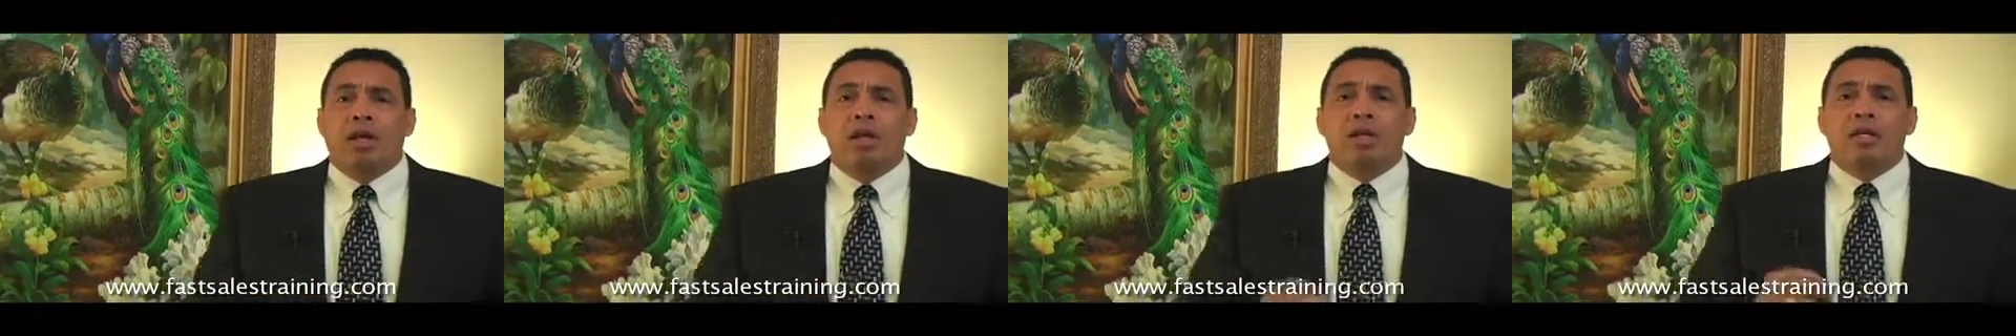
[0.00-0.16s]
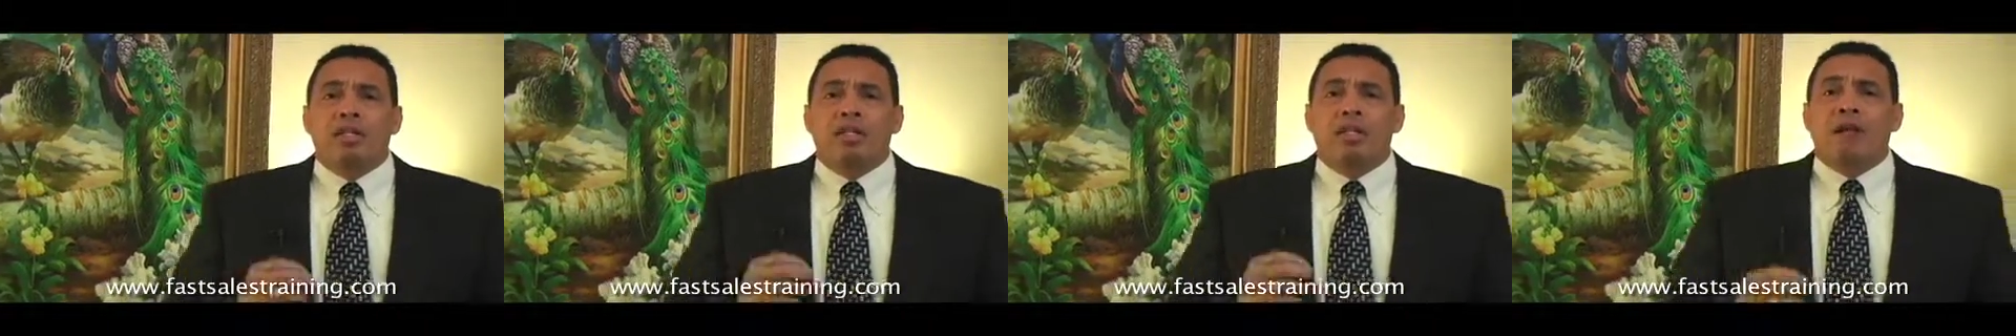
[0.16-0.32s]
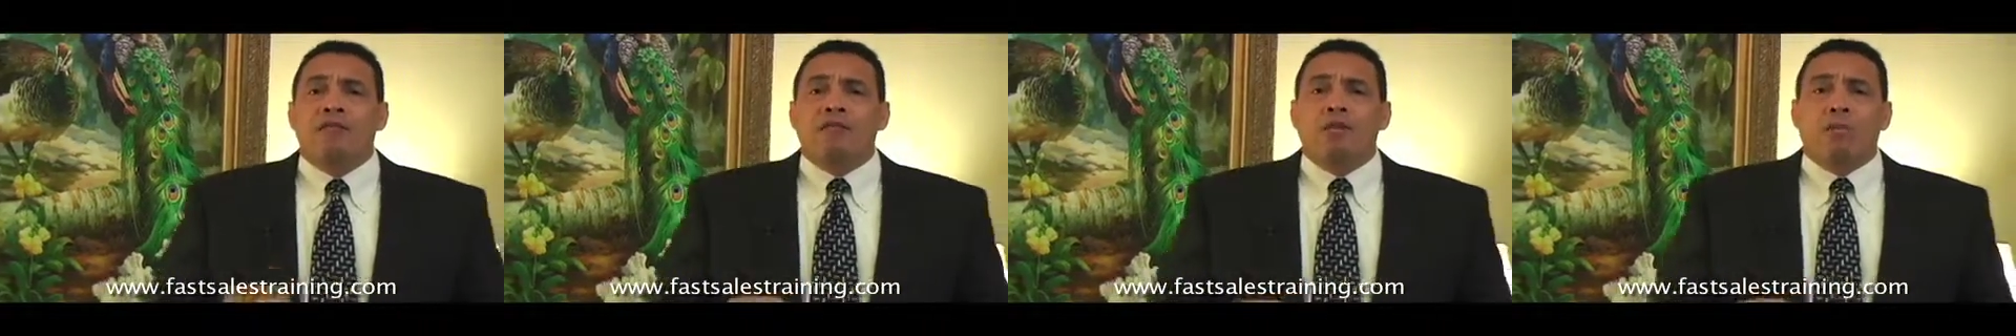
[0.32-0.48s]

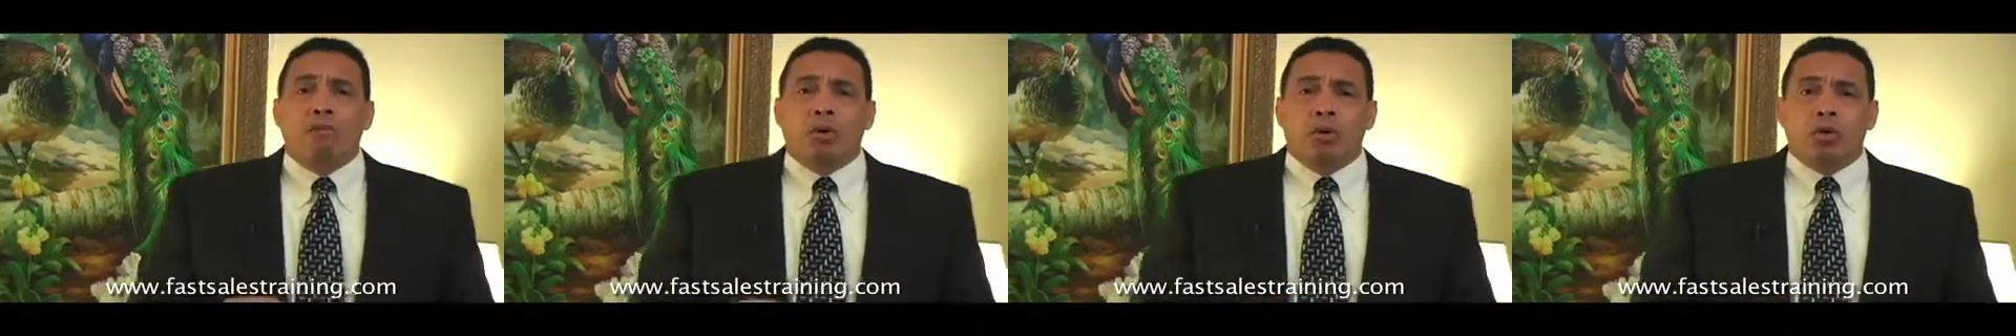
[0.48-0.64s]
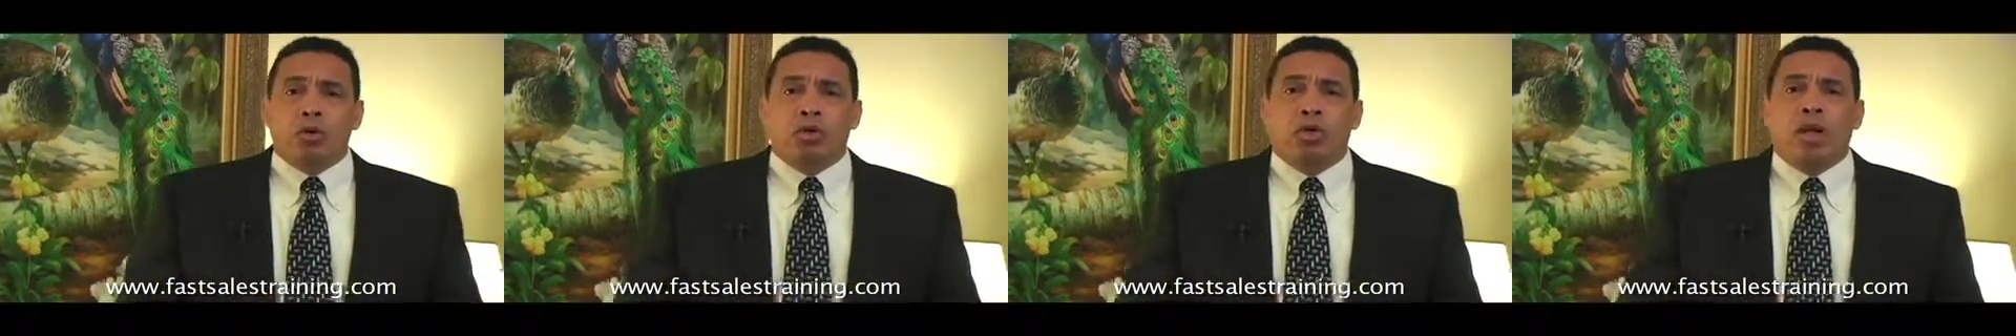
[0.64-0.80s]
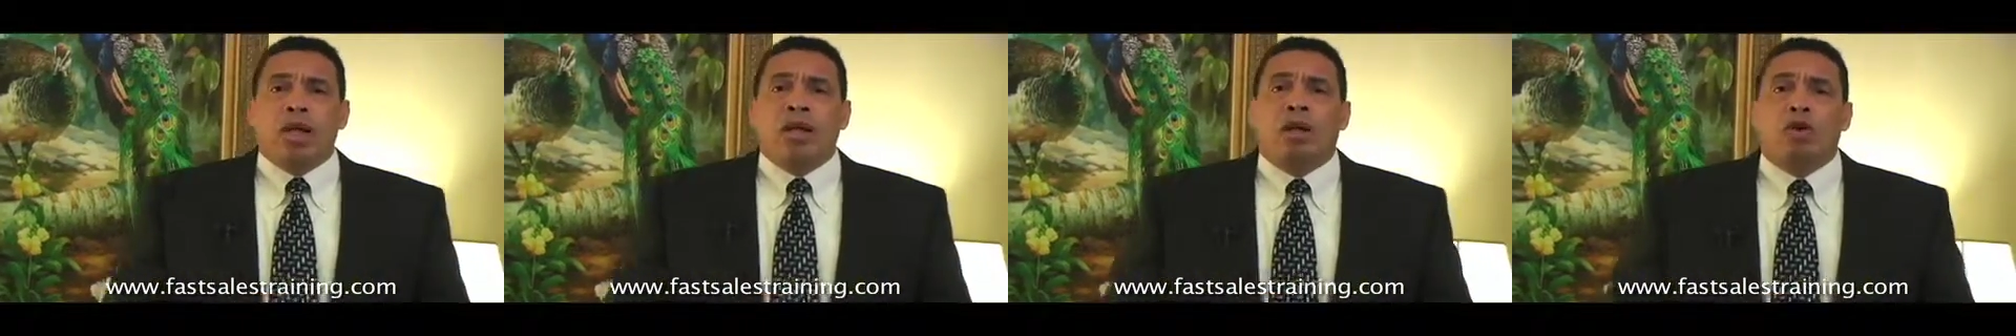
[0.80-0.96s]

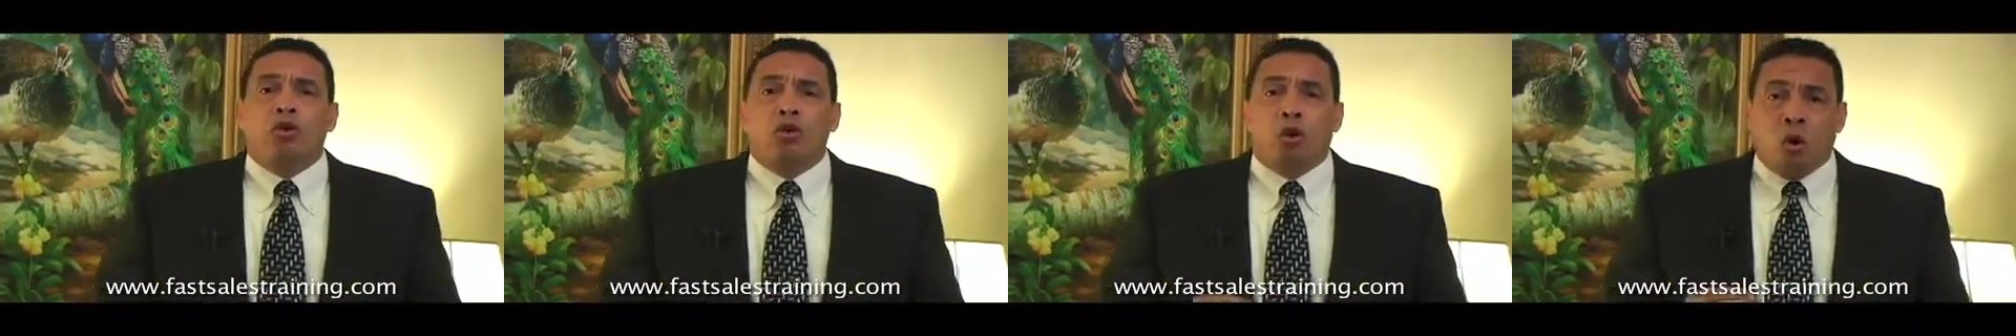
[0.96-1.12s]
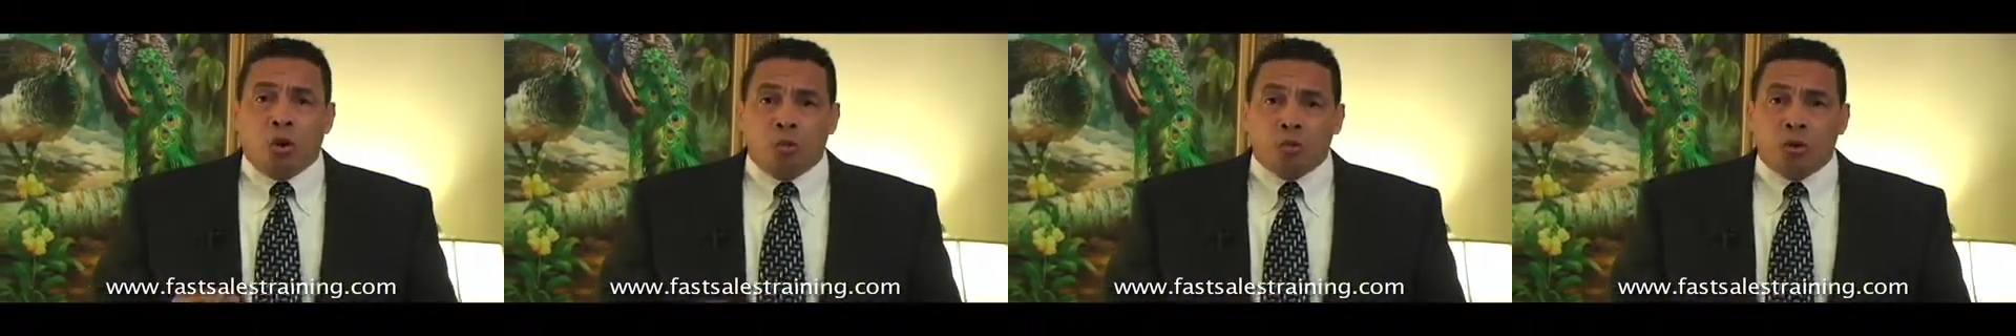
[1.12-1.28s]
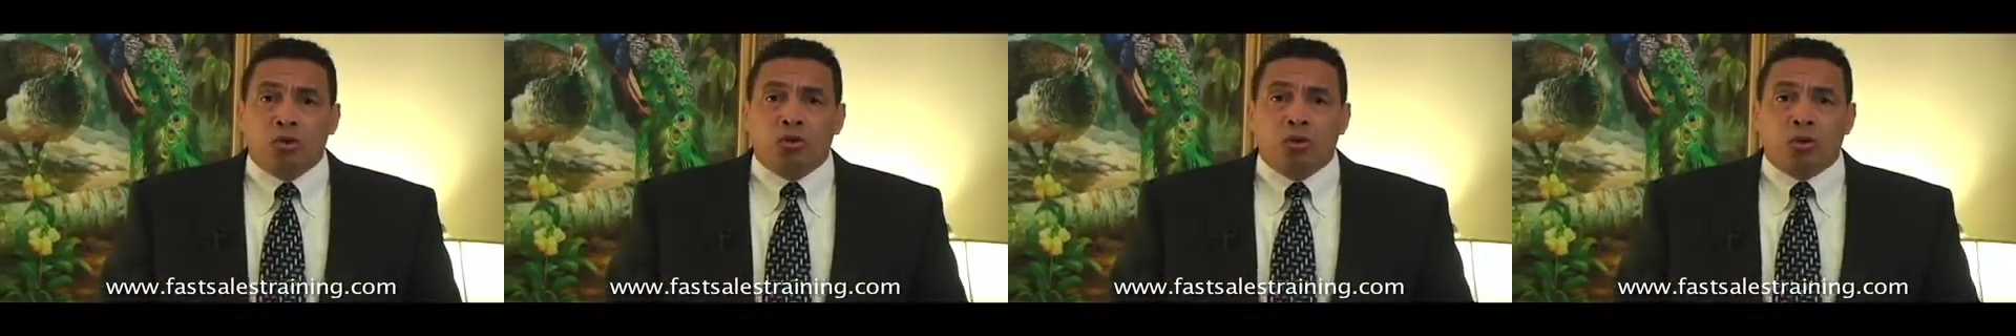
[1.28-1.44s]
7% a
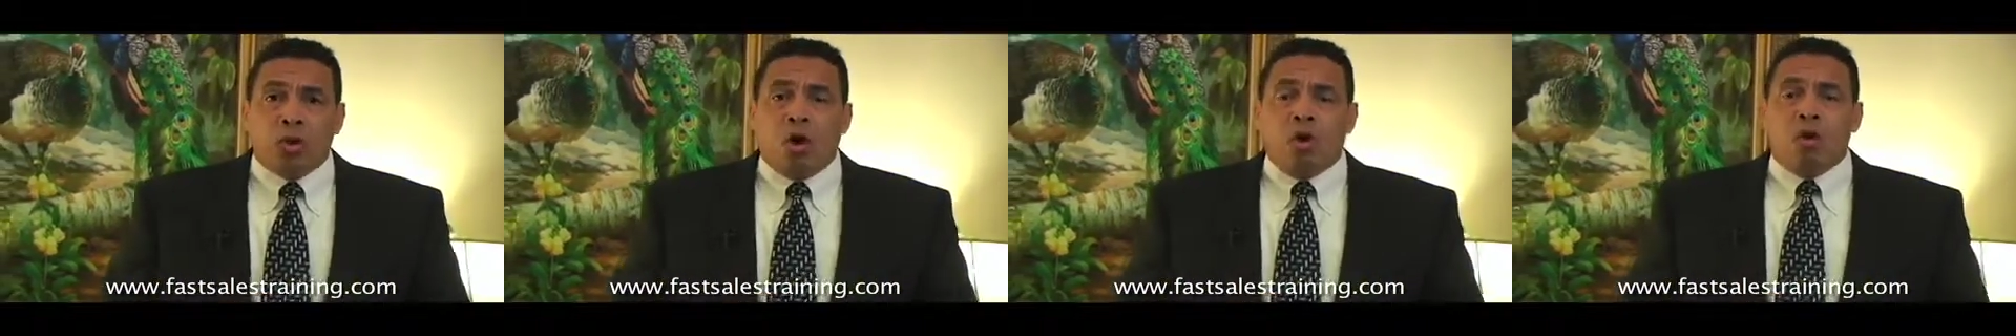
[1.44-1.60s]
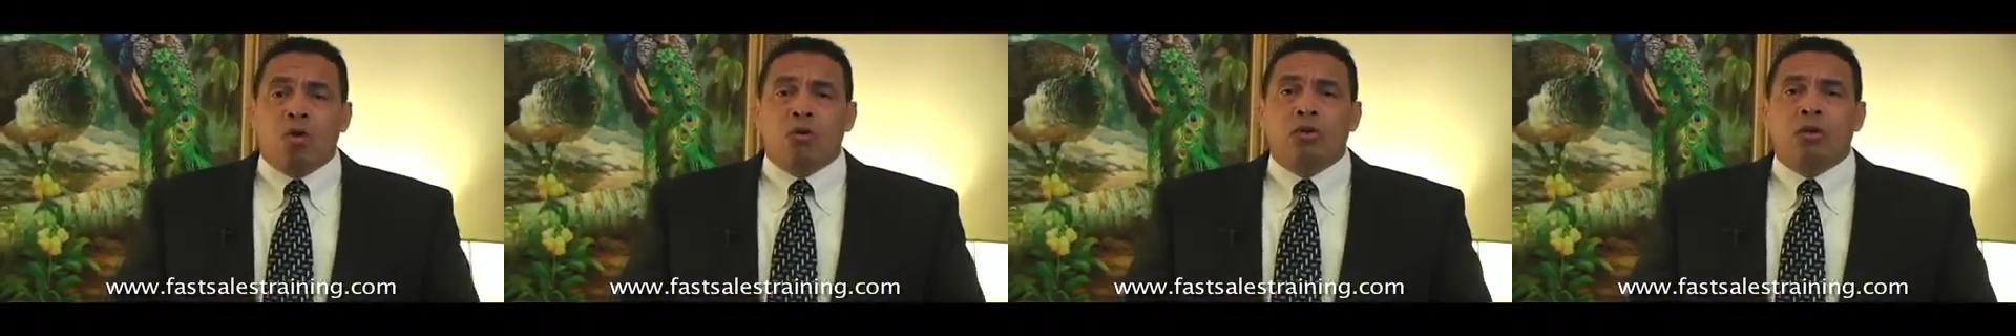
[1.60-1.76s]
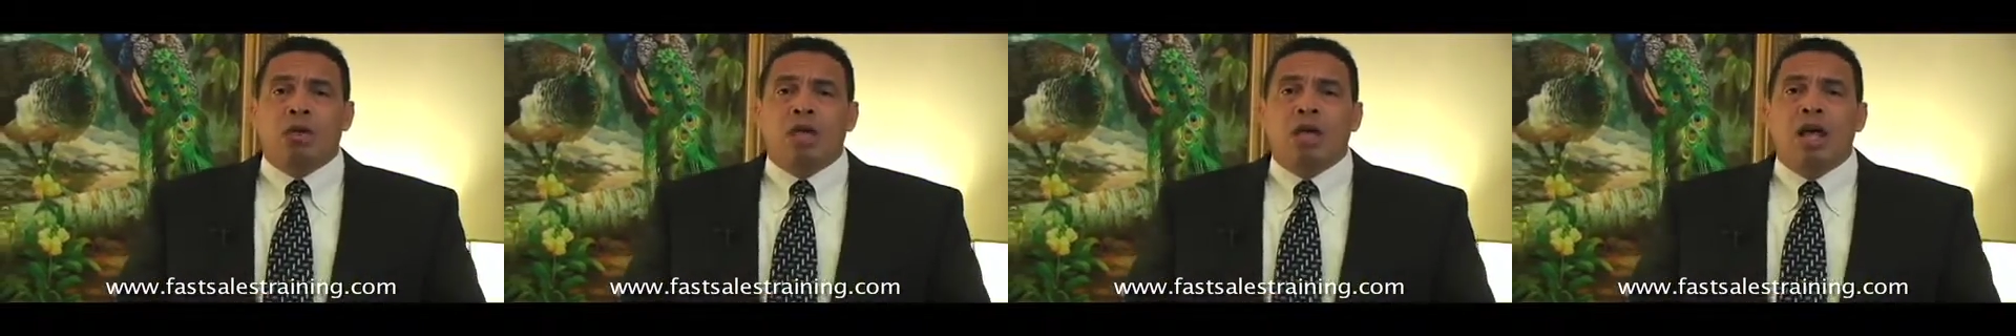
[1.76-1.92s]
normal
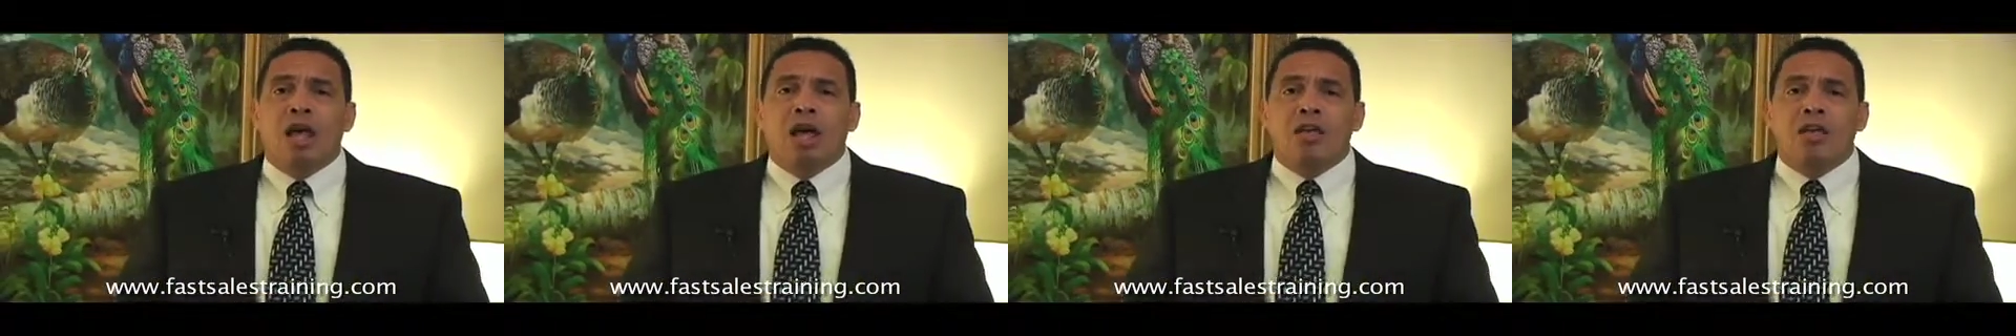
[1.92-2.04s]
tone,